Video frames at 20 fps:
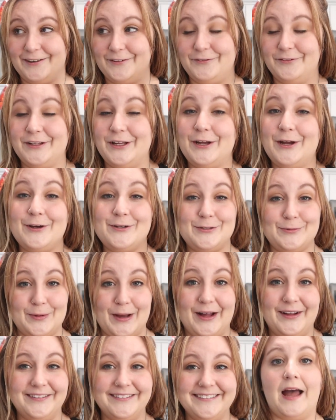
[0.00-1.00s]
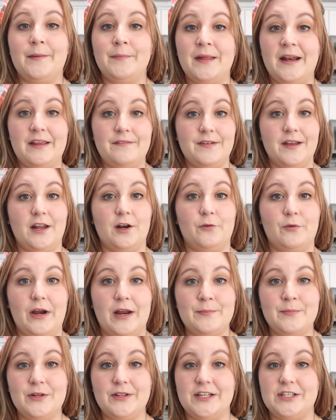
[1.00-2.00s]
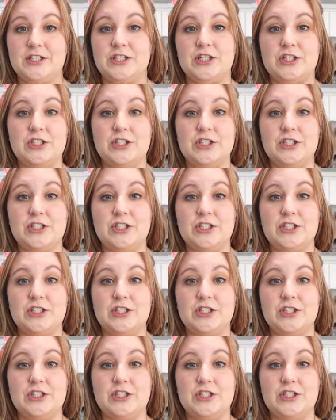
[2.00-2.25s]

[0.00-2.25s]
Hopefully it goes well. I'm not even gonna ramble, let's